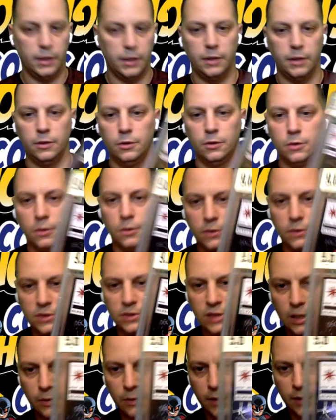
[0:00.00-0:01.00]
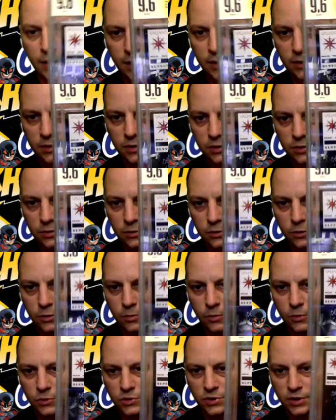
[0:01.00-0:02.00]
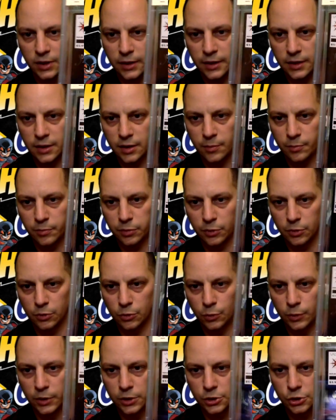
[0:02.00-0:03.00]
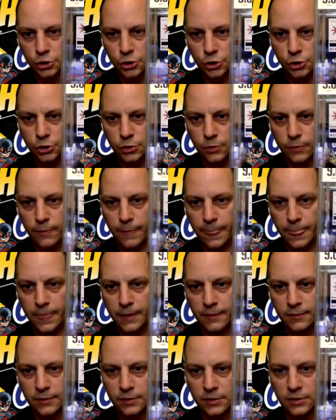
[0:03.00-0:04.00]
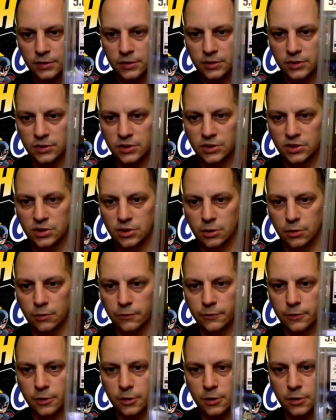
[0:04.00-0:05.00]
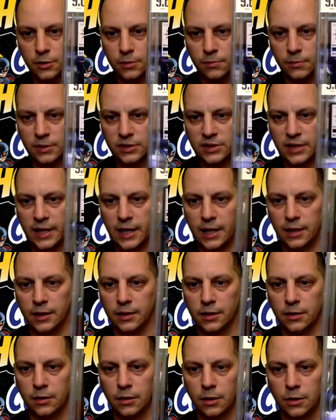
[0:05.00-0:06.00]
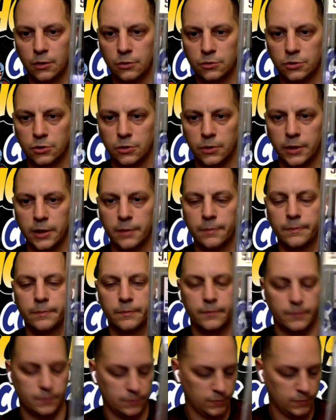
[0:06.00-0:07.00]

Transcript: and you notice how it has almost like a bluish silver metallic glow to it.